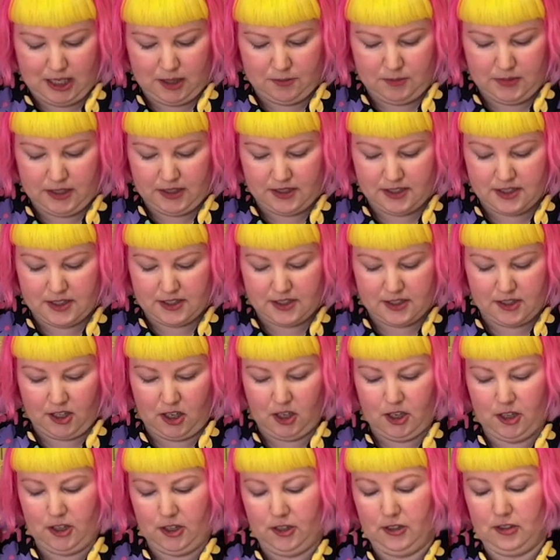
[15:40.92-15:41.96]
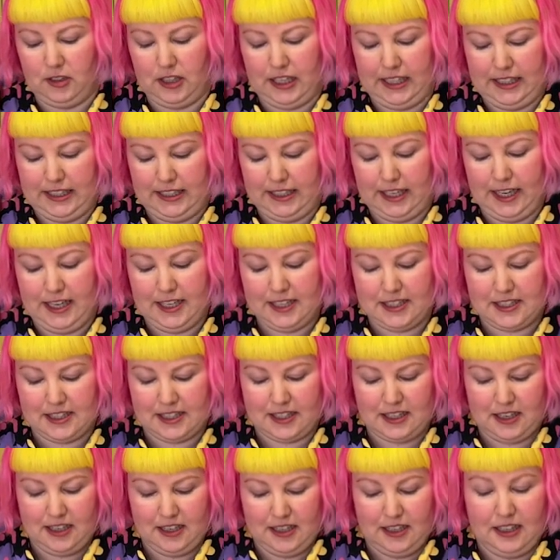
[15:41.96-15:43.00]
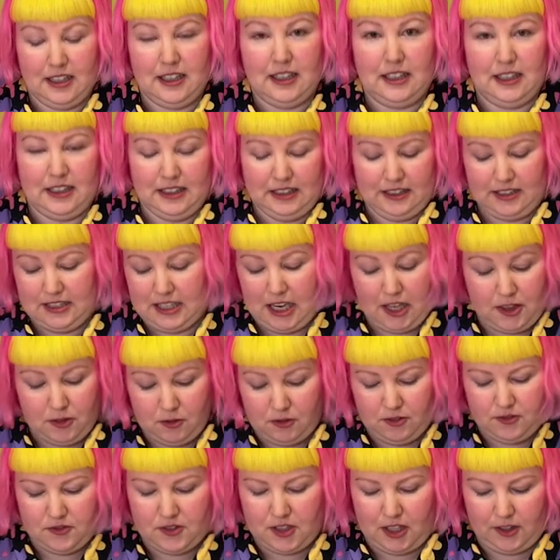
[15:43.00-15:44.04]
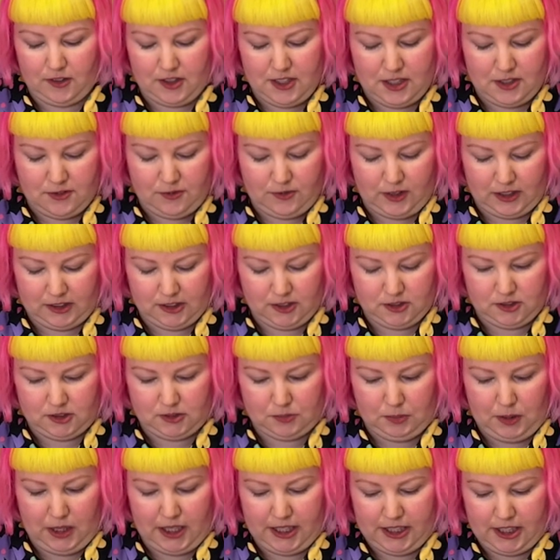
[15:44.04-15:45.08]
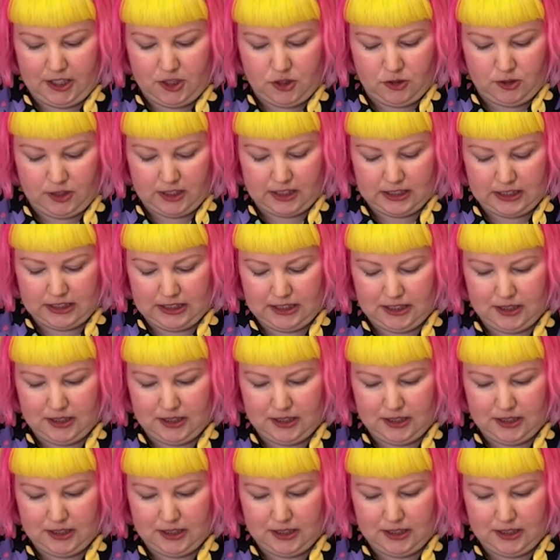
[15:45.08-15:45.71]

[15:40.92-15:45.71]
So I guess now that we've done this fun little party trick,